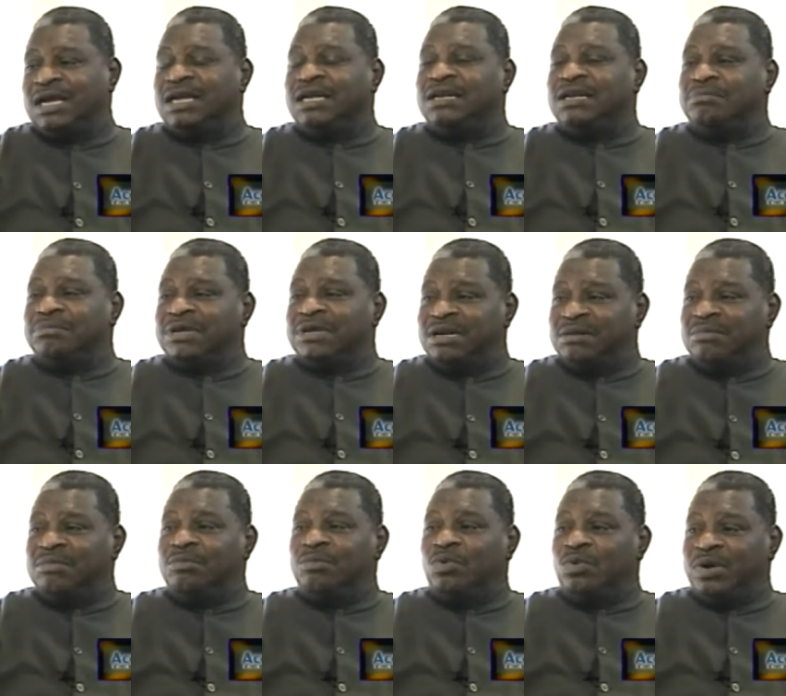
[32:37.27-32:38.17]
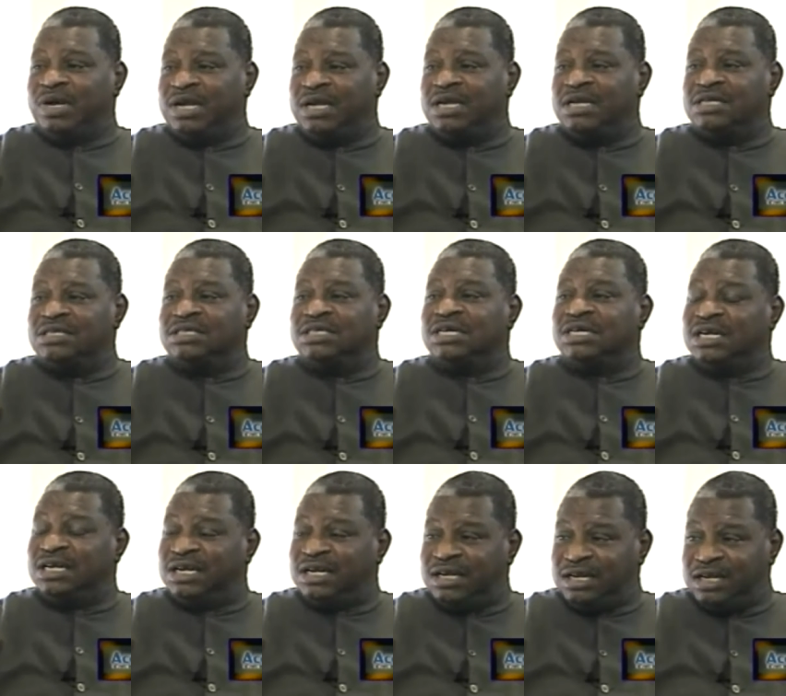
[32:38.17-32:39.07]
The minimum wage
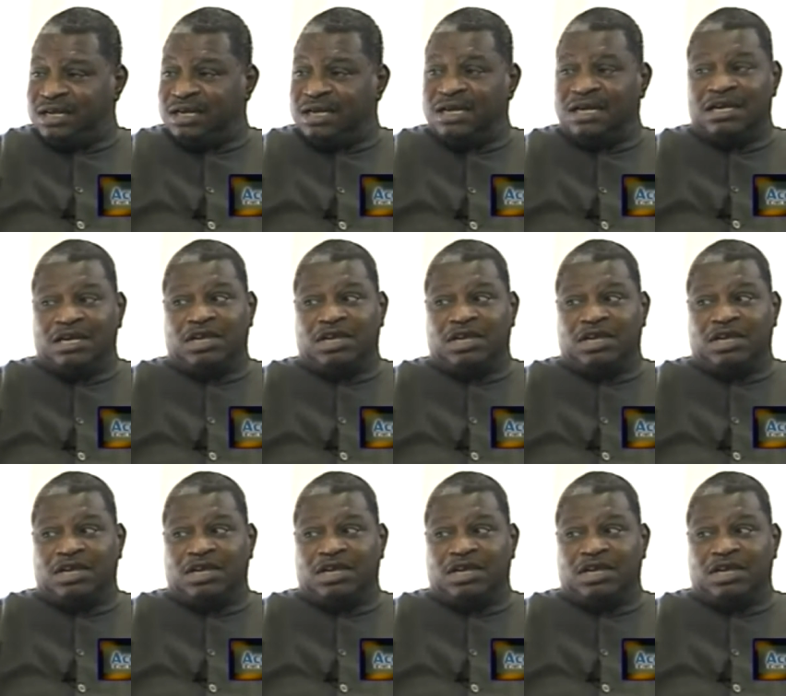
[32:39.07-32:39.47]
here,